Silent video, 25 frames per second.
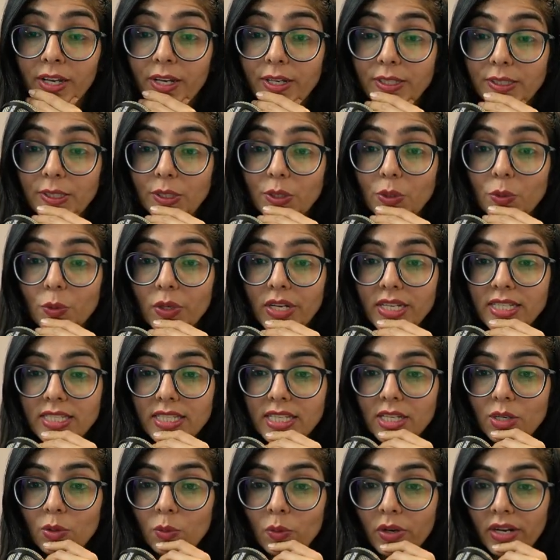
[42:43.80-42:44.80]
So you can
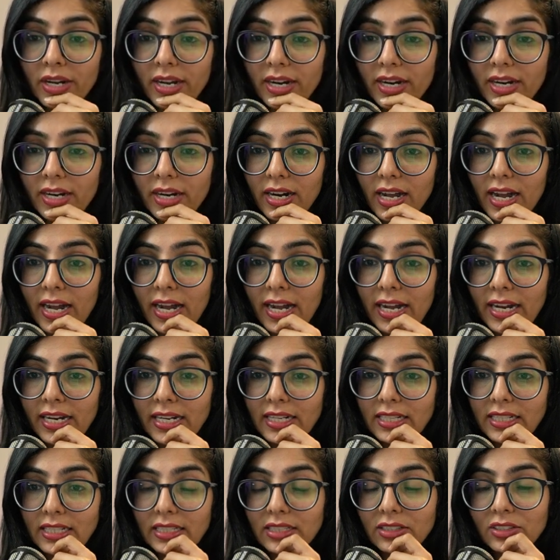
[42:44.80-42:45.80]
see over here,
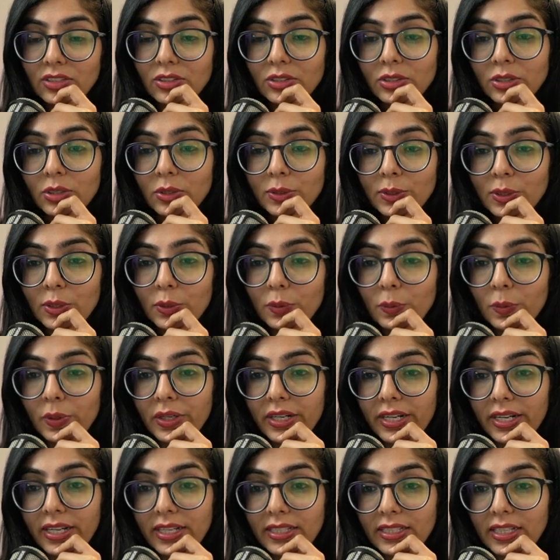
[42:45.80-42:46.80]
I wrote
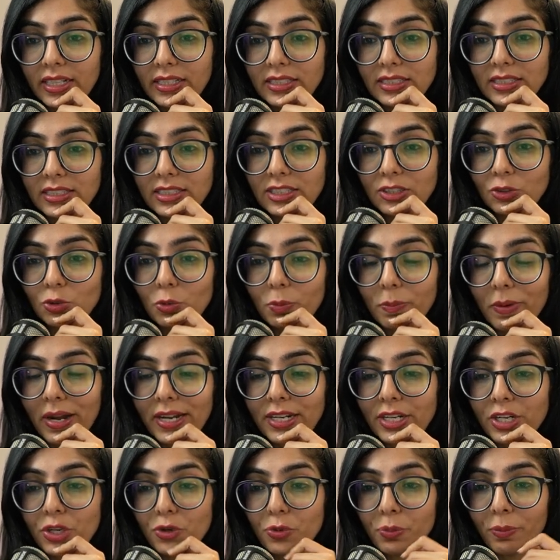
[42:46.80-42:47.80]
over here that is 2
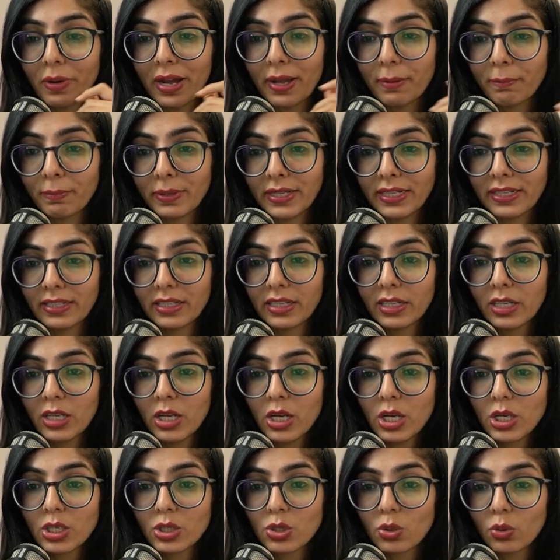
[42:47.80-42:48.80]
pi nu by b.
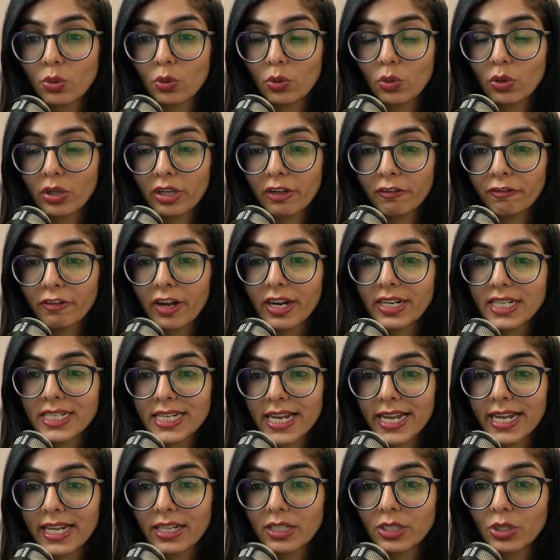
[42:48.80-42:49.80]
So if I
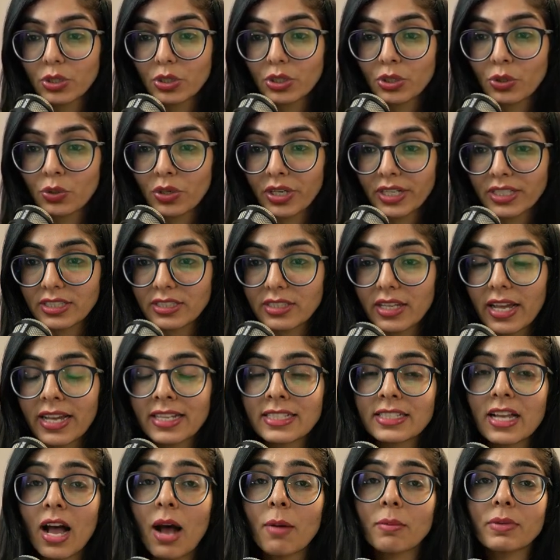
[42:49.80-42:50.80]
take units,
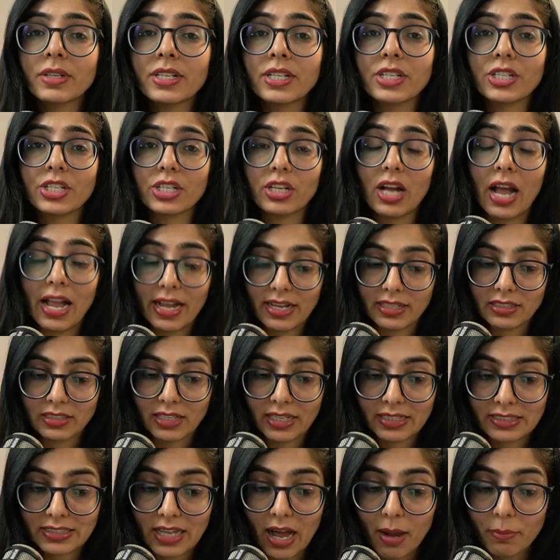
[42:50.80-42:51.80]

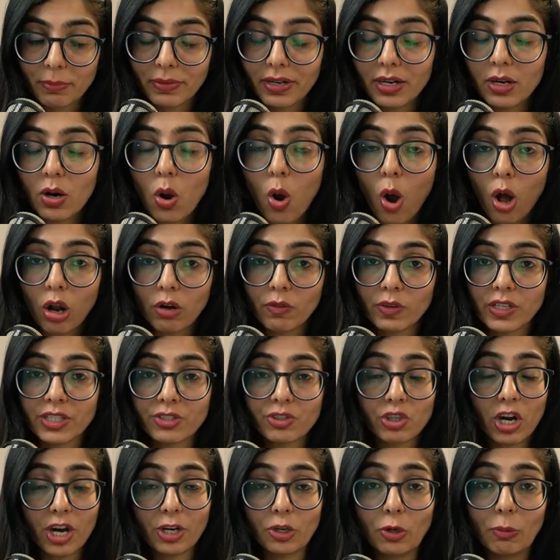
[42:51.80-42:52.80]
examiner
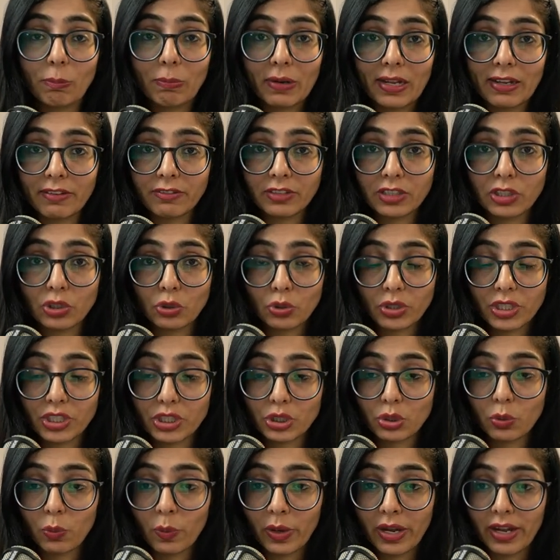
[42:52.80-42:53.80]
always try to play with
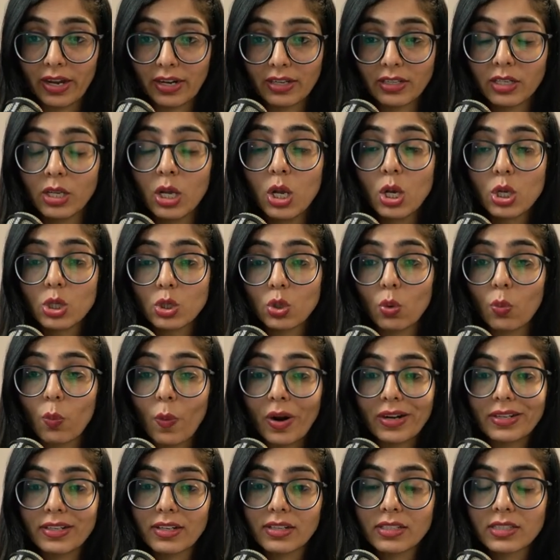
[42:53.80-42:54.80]
units over here. So
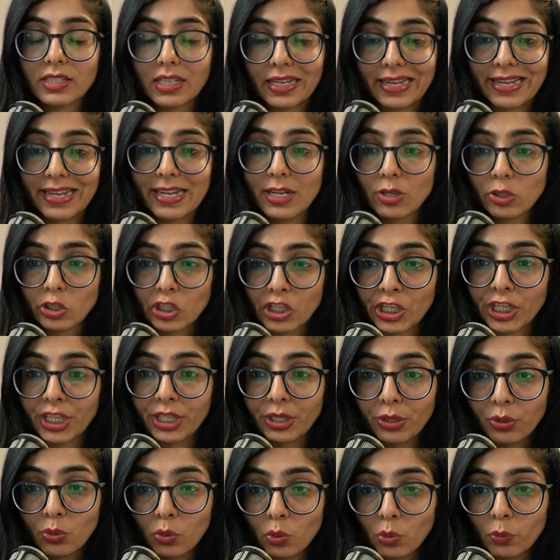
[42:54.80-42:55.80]
what does he or she
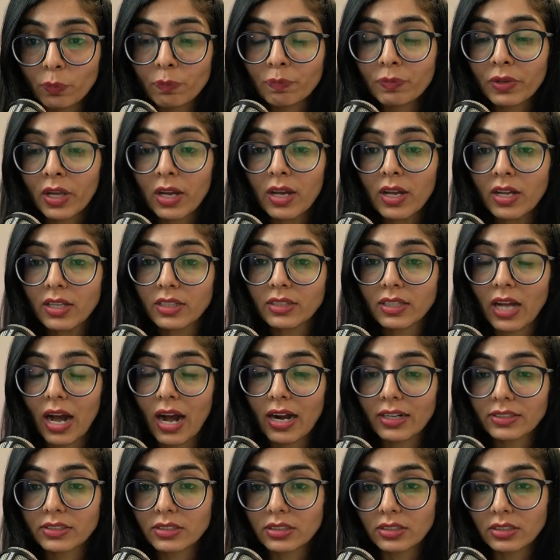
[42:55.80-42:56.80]
do?
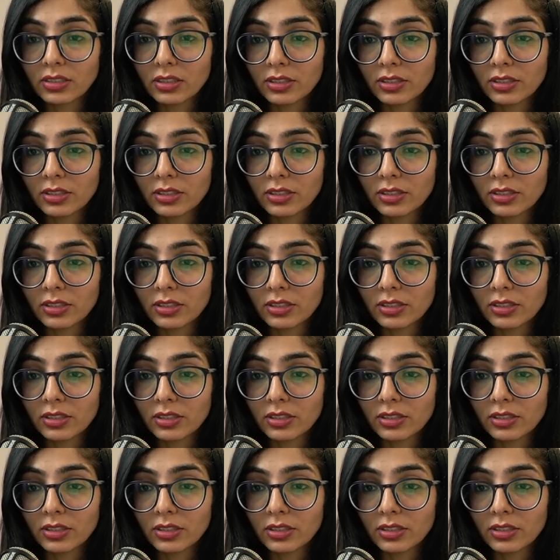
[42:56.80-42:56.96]
That